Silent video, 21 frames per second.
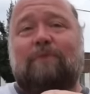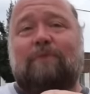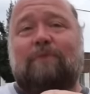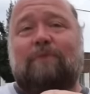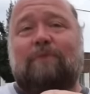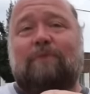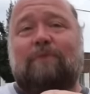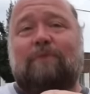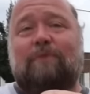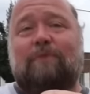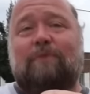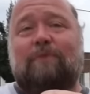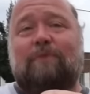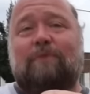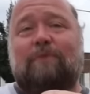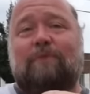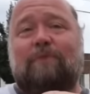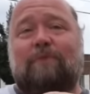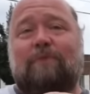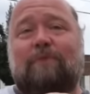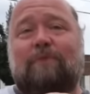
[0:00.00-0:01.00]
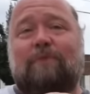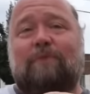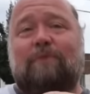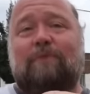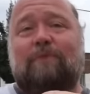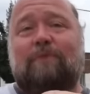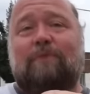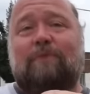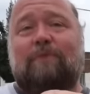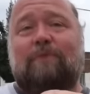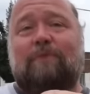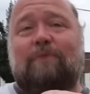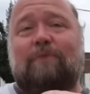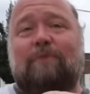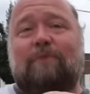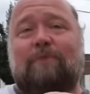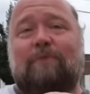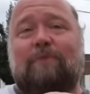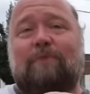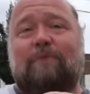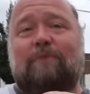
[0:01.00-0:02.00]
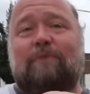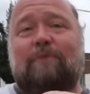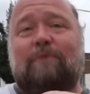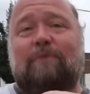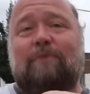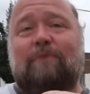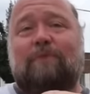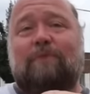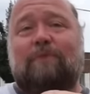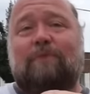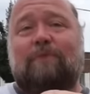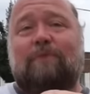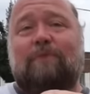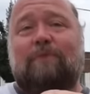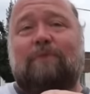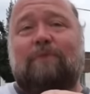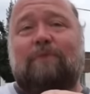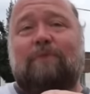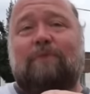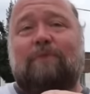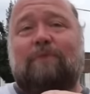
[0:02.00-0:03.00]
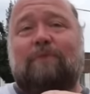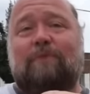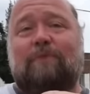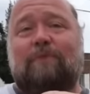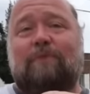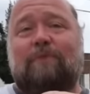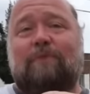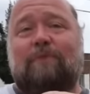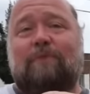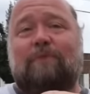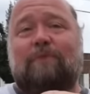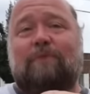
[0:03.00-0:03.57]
[no speech]